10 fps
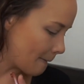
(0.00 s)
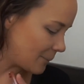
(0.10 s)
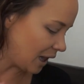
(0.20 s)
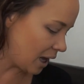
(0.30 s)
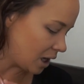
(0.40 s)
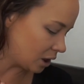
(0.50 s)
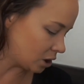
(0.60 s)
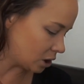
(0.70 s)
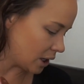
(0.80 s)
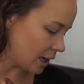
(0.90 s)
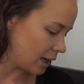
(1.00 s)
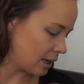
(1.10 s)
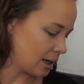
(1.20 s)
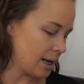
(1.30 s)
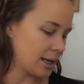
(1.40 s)
blush
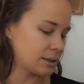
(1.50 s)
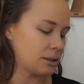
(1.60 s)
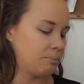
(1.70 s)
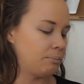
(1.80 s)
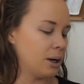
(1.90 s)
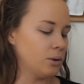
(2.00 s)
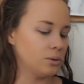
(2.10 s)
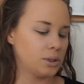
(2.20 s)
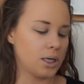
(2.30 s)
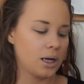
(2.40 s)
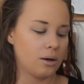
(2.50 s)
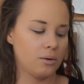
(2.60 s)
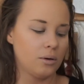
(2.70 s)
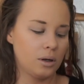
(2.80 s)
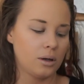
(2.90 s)
in Expose
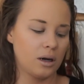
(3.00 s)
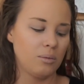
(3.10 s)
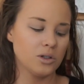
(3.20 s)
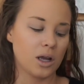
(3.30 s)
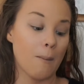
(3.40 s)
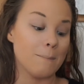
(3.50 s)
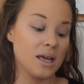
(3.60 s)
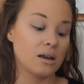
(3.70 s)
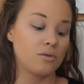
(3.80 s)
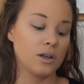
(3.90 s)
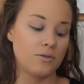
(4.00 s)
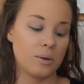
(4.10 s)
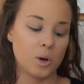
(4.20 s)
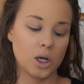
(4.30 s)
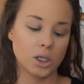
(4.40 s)
now. And I'm using a big fluffy
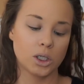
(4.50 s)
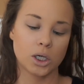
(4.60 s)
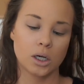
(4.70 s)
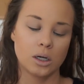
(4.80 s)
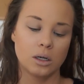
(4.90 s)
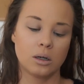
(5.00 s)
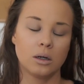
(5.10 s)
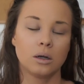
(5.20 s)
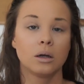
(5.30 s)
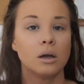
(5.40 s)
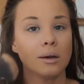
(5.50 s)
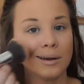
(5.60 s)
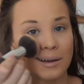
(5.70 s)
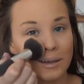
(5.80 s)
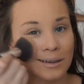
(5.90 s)
brush
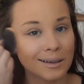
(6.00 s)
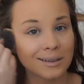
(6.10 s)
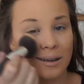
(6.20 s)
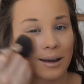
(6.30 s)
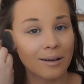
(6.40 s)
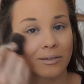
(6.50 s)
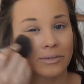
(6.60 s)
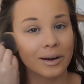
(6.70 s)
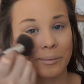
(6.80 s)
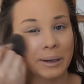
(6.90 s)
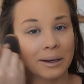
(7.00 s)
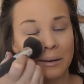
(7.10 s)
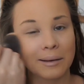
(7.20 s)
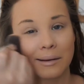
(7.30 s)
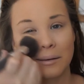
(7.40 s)
because that's all I have in front of
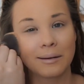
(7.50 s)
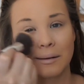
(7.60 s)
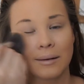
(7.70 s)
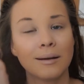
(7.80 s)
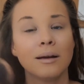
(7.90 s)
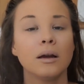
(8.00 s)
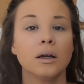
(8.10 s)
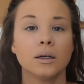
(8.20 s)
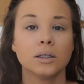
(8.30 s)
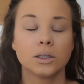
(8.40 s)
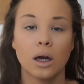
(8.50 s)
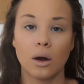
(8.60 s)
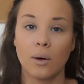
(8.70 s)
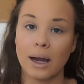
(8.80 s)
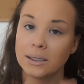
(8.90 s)
me.
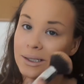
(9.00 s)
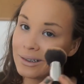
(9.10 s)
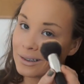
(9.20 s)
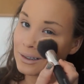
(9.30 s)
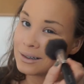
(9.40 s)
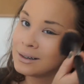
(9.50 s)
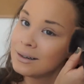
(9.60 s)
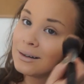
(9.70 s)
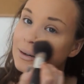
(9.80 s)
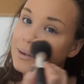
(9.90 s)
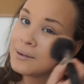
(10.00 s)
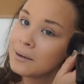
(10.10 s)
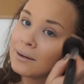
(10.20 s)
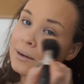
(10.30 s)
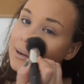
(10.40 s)
So I took her,
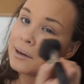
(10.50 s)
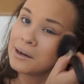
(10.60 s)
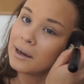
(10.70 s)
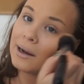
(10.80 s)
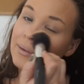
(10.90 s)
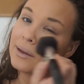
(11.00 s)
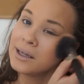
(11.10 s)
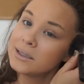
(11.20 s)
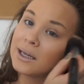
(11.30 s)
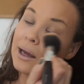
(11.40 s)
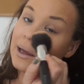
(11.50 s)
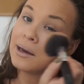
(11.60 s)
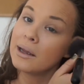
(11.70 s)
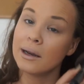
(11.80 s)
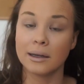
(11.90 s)
and they said
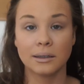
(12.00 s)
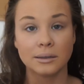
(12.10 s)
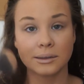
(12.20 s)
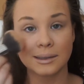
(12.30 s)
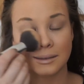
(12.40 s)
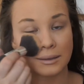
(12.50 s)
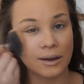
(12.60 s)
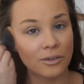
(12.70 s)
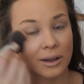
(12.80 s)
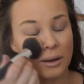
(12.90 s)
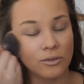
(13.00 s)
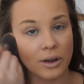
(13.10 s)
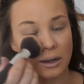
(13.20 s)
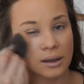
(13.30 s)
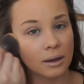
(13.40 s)
it is definitely
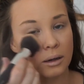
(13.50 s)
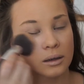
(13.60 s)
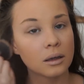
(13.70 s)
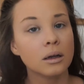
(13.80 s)
infected.